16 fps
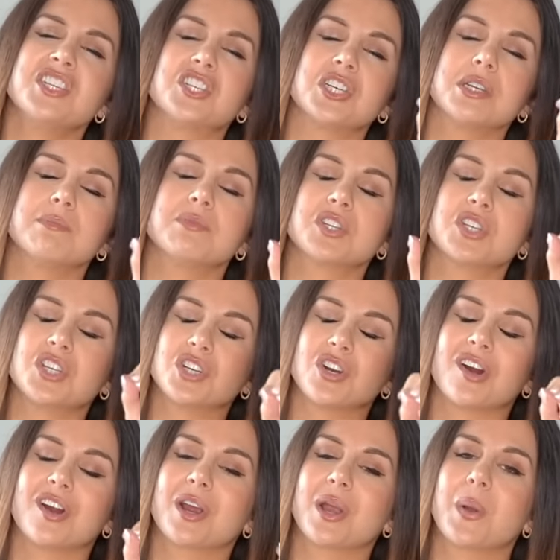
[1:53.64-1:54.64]

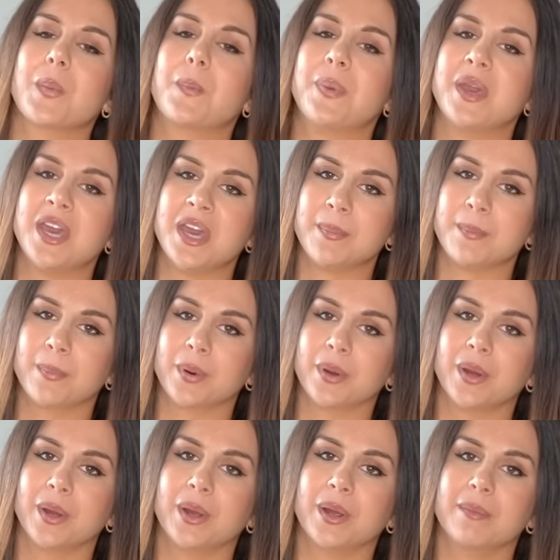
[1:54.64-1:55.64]
Gymshark
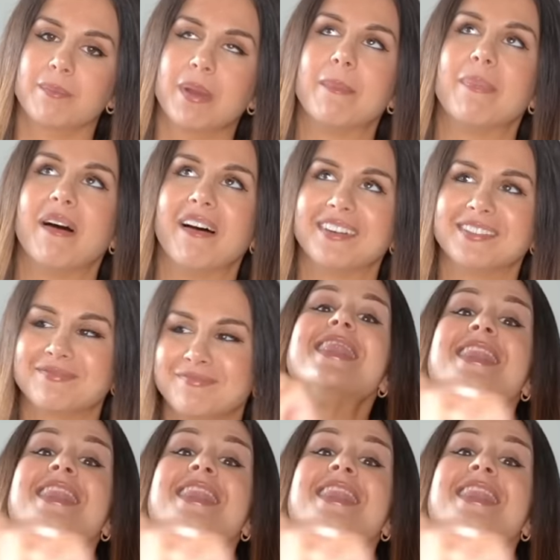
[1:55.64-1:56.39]
Pippa Pippa.